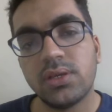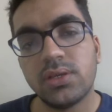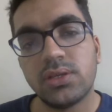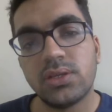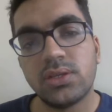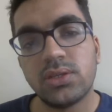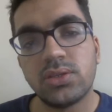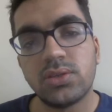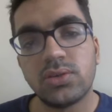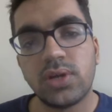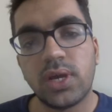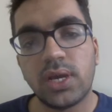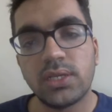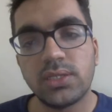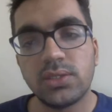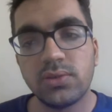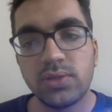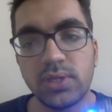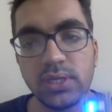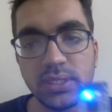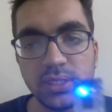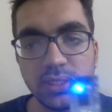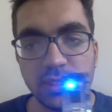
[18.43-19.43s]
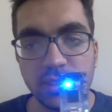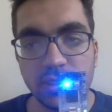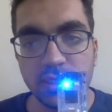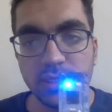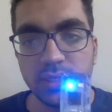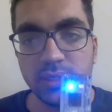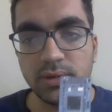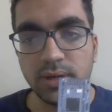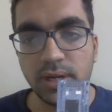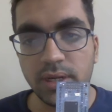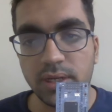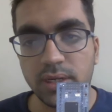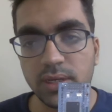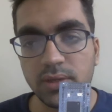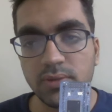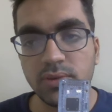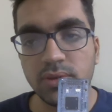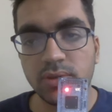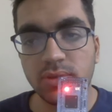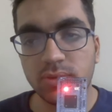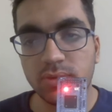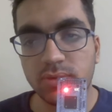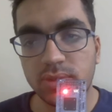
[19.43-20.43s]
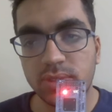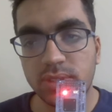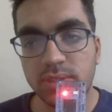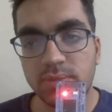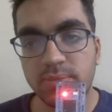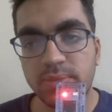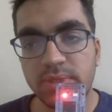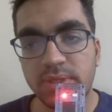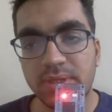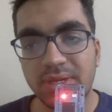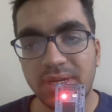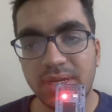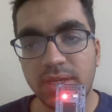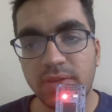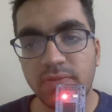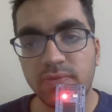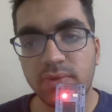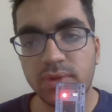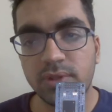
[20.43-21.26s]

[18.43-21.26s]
So as you can see right now the code has been running for